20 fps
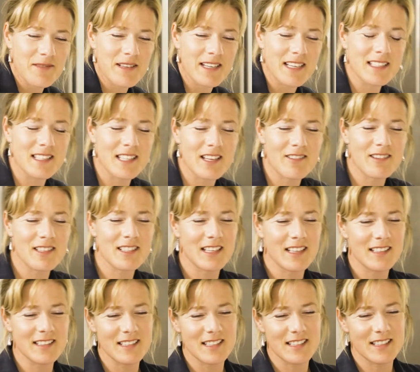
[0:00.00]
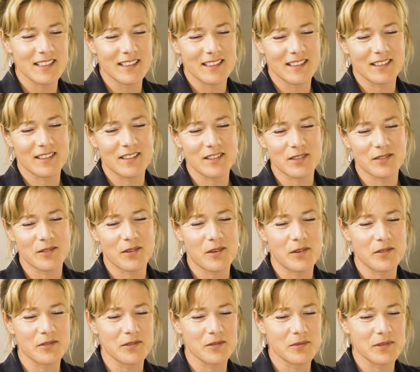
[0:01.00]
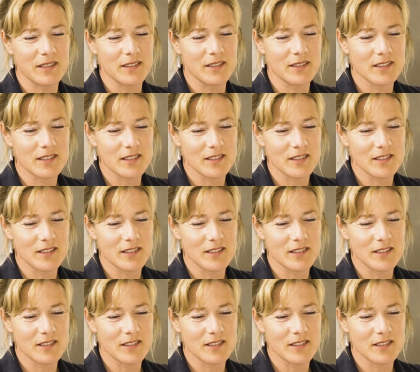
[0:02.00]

mean, is there a sense that, because often we look